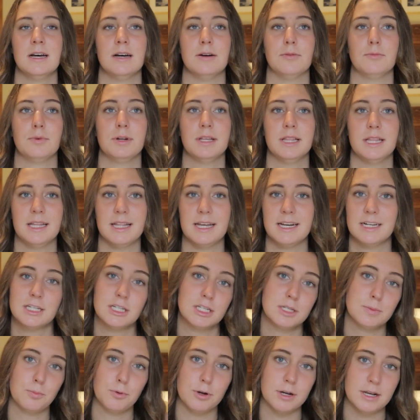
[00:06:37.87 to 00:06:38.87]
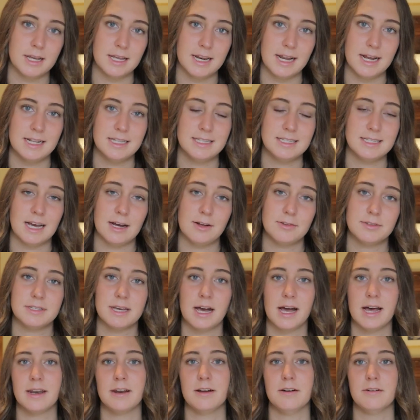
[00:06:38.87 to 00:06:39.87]
really like to support cadets
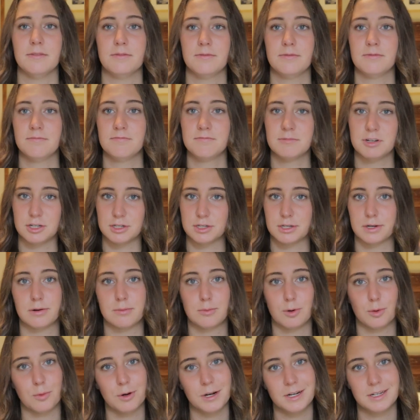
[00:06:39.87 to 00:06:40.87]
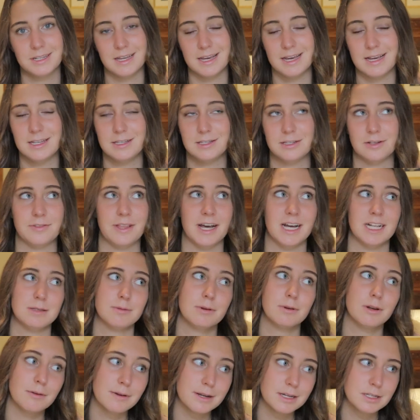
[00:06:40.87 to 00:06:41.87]
outside of just the normal work day, so that's
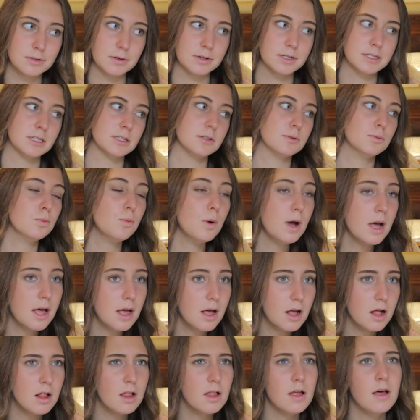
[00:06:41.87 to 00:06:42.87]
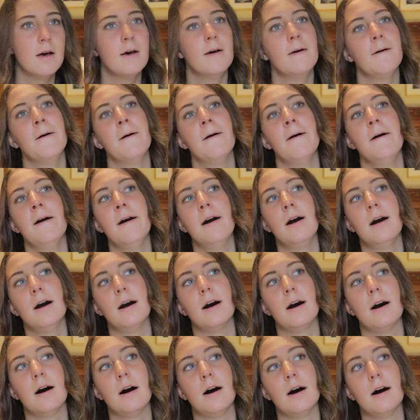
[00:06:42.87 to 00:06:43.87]
been a resource as well.
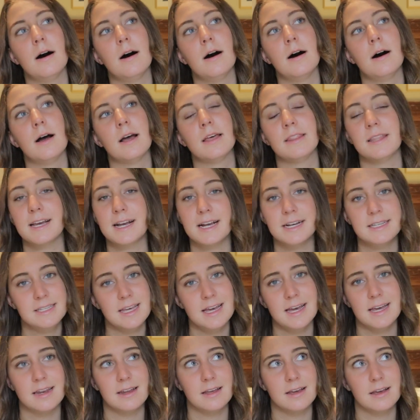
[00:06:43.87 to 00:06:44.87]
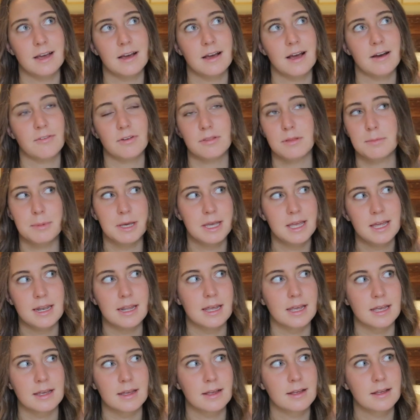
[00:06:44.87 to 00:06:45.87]
Uh, and like I said, from the
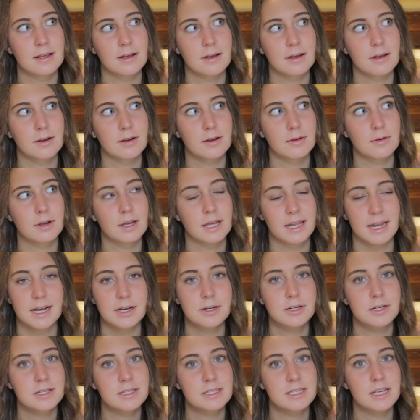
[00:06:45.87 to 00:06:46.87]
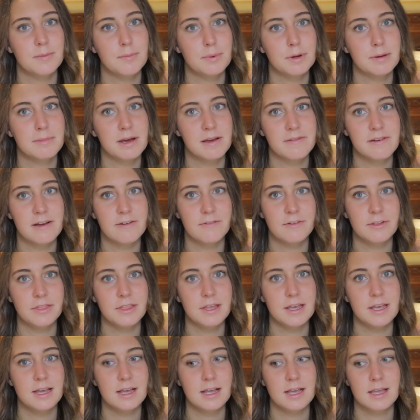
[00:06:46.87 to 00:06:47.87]
beginning, connections have been my favorite
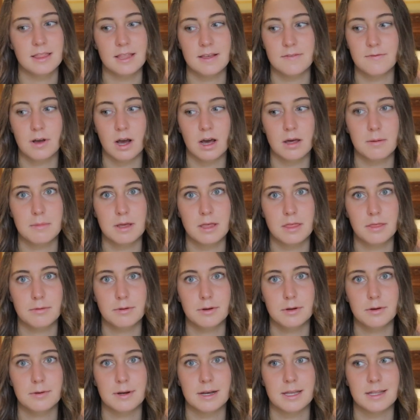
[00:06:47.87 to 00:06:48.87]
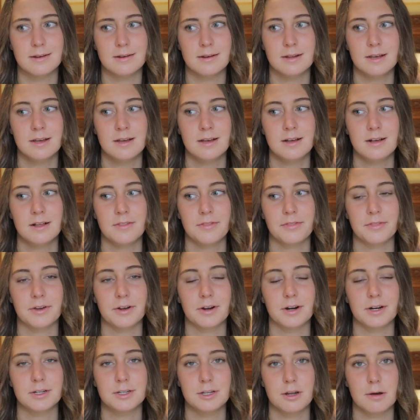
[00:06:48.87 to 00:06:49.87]
thing, and they've gotten me through, and there
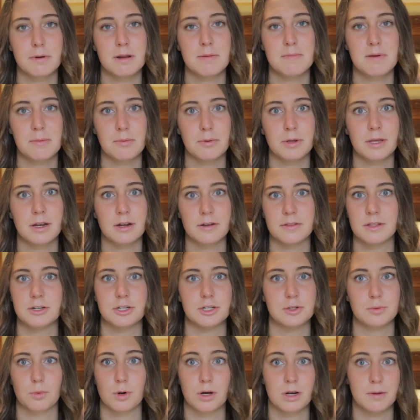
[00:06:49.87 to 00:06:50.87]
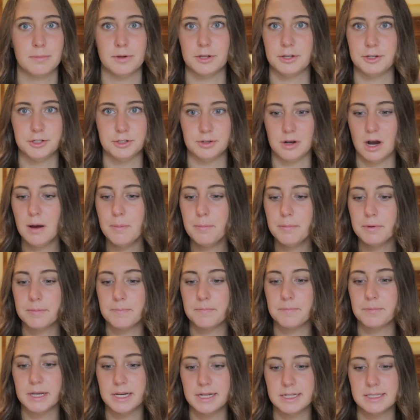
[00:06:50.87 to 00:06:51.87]
are so many people here that just want to build you up.
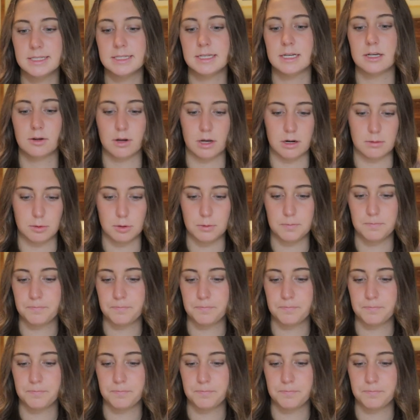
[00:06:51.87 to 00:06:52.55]
It's incredible.